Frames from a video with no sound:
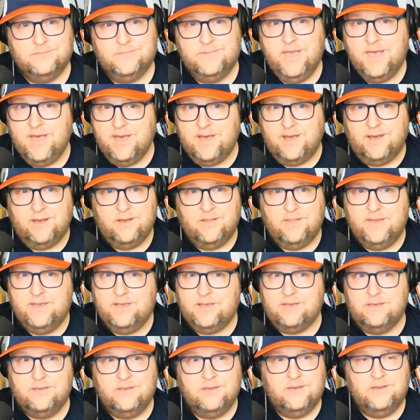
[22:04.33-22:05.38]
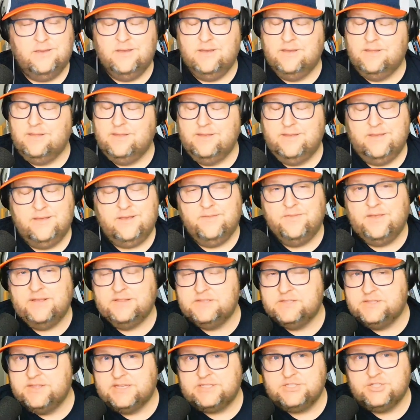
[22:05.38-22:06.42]
Yeah, like,
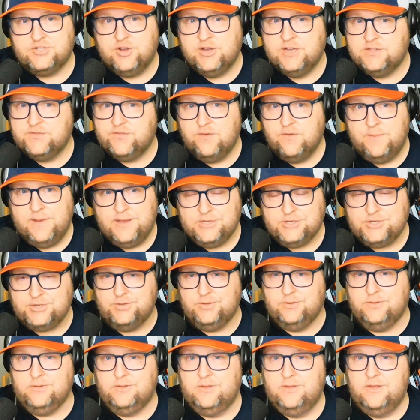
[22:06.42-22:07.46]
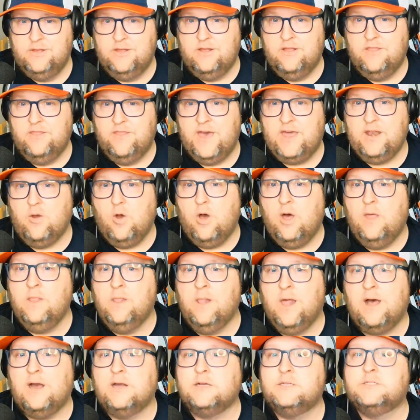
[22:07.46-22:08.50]
that's transformational. That
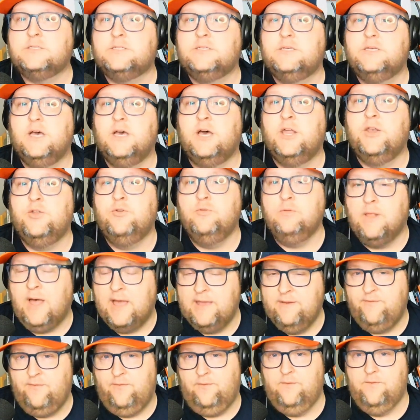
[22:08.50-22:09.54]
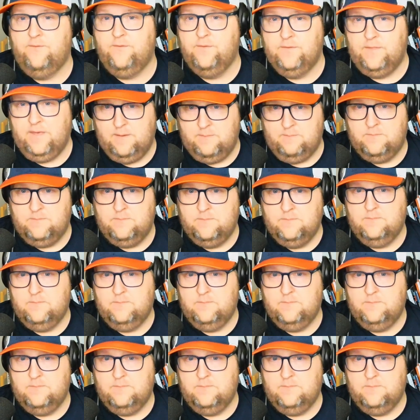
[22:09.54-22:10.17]
unlocks a new life for them.